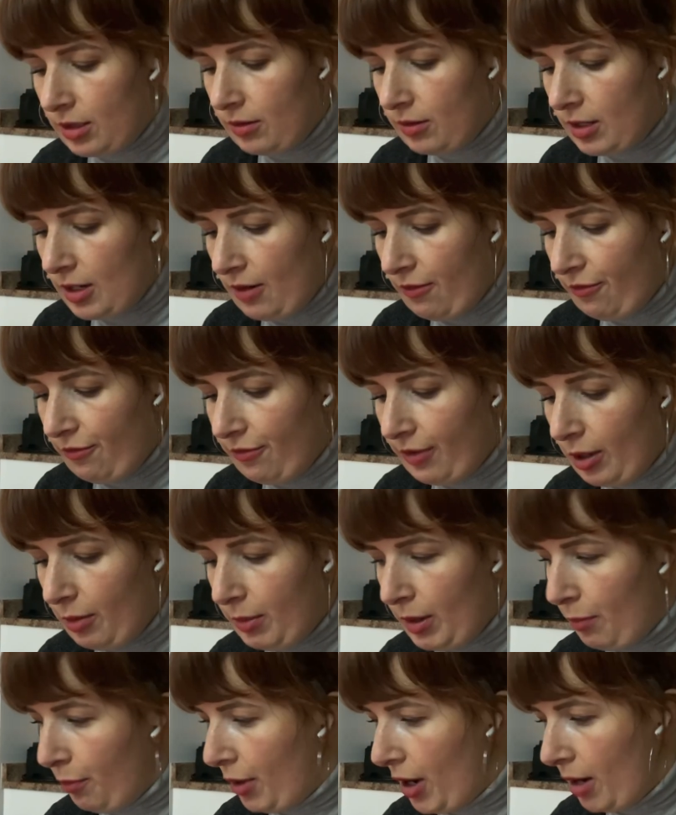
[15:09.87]
didn't film
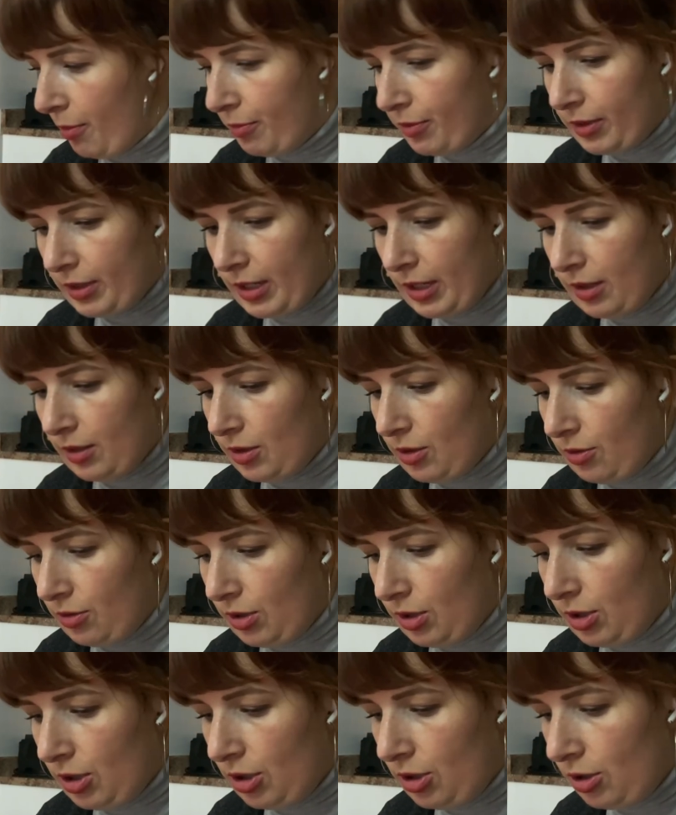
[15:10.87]
it properly, because I
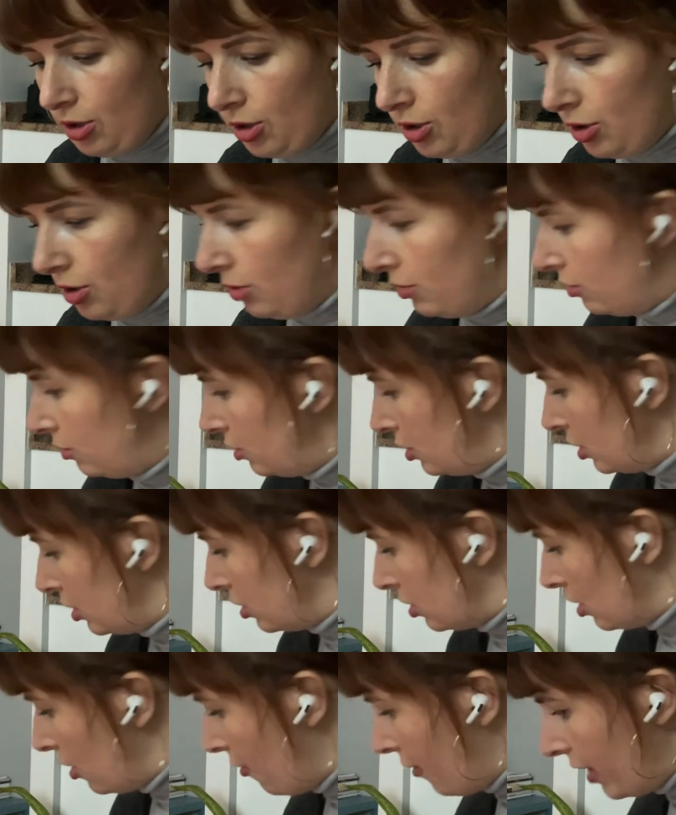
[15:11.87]
was
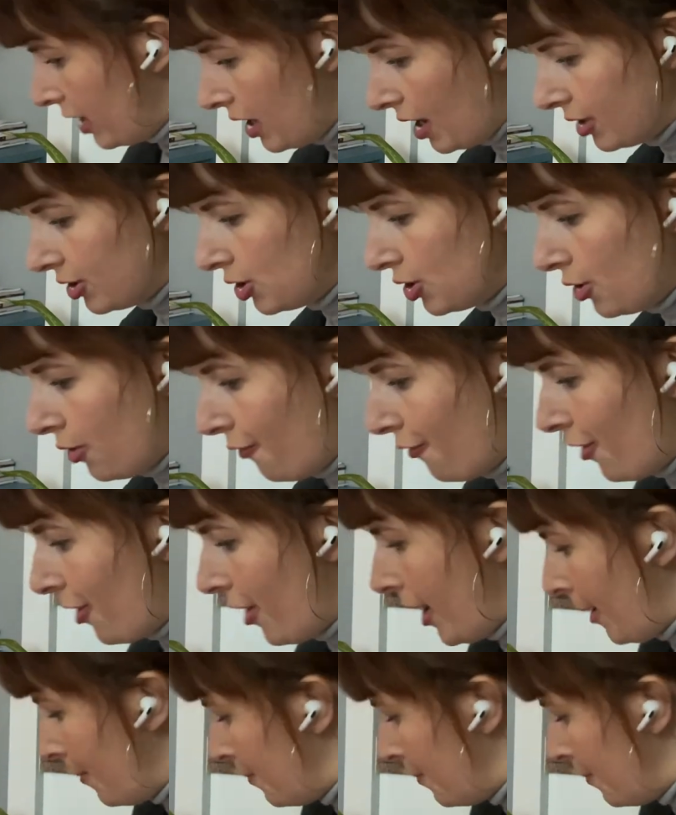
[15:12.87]
just going nuts over it.